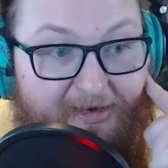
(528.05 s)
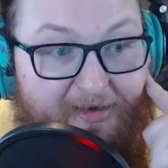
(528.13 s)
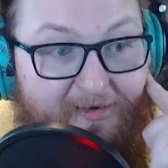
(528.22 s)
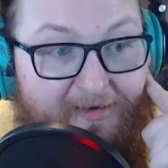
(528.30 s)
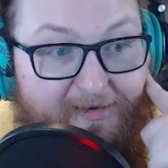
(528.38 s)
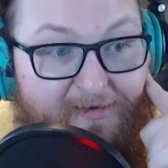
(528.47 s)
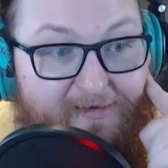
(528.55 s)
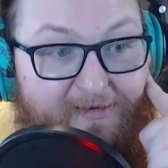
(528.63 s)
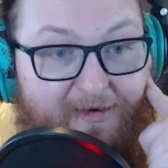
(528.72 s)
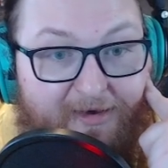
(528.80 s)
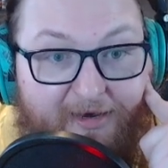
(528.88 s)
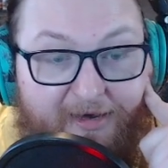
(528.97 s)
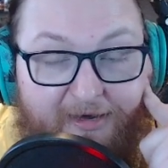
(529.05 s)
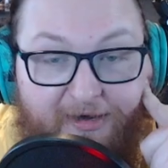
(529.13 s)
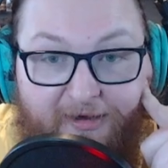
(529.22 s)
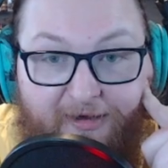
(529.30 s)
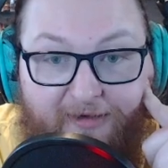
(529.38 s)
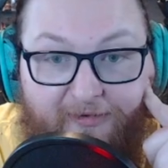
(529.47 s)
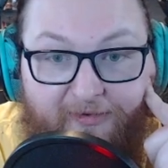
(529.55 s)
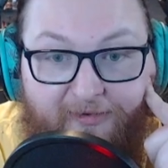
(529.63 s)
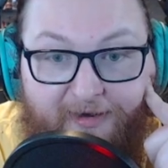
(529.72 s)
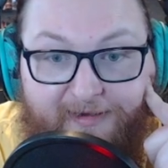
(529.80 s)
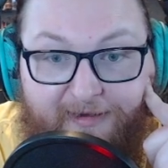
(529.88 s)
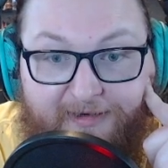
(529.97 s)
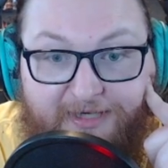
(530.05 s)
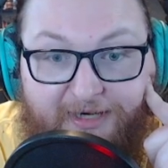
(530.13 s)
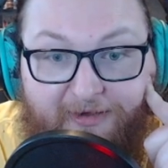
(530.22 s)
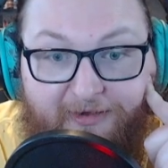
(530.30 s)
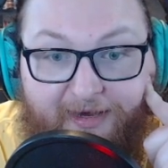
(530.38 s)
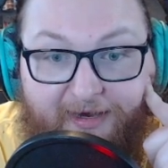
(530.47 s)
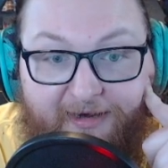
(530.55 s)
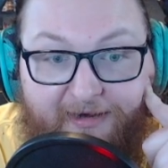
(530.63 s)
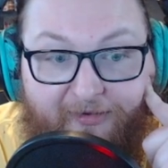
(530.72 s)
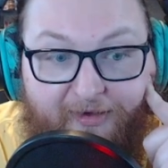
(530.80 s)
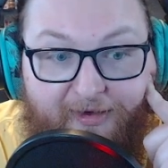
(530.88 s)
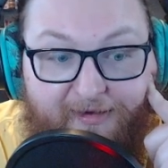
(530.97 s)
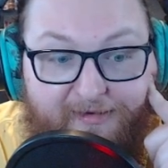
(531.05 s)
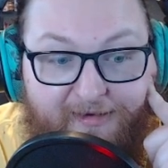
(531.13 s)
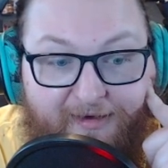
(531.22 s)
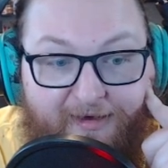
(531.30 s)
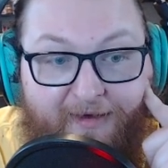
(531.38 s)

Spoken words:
is sitting, let's actually click into this,